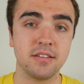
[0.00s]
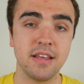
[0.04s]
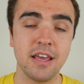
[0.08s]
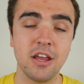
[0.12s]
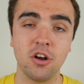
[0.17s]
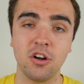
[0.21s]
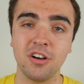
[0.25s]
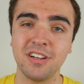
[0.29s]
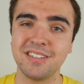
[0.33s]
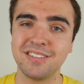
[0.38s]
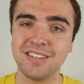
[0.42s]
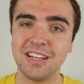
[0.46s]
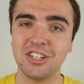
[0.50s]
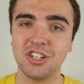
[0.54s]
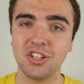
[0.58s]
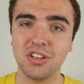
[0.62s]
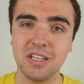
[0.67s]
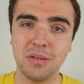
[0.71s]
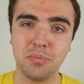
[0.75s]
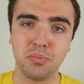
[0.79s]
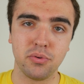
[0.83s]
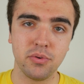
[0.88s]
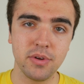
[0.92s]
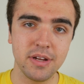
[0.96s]
they are
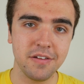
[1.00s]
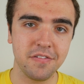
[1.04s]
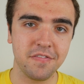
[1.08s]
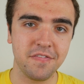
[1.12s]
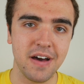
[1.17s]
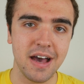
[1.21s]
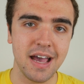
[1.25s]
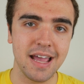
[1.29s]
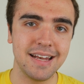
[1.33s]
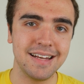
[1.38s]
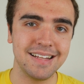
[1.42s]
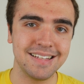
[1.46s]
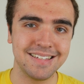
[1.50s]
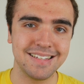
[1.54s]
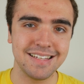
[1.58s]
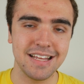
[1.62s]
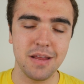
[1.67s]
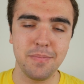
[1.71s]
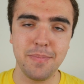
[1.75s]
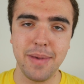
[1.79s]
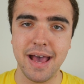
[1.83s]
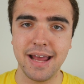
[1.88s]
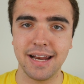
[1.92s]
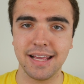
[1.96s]
essentially predefined
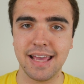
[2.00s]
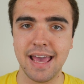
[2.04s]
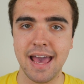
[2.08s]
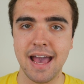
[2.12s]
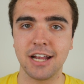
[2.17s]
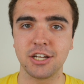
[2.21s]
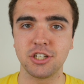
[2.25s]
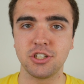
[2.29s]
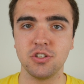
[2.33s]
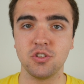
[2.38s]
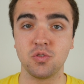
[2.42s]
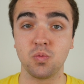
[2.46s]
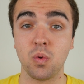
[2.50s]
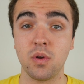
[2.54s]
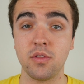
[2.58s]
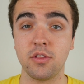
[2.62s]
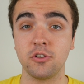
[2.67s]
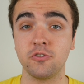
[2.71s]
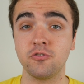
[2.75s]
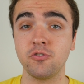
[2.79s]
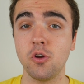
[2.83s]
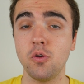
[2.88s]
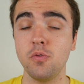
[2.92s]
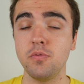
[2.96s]
cinematic actions where the
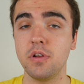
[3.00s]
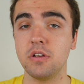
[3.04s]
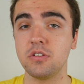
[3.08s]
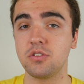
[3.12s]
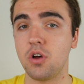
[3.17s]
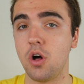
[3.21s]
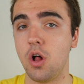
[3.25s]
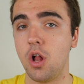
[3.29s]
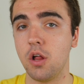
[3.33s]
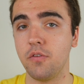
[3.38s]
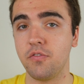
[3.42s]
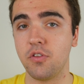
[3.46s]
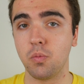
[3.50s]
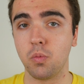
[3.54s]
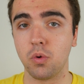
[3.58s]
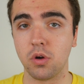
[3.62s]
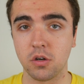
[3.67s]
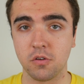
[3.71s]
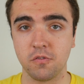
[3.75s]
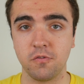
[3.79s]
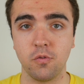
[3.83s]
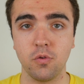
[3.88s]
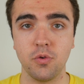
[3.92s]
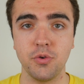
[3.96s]
drone does all the
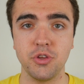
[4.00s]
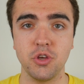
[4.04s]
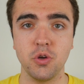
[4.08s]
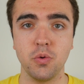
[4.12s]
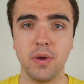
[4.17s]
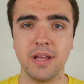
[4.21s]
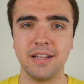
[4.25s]
work for you.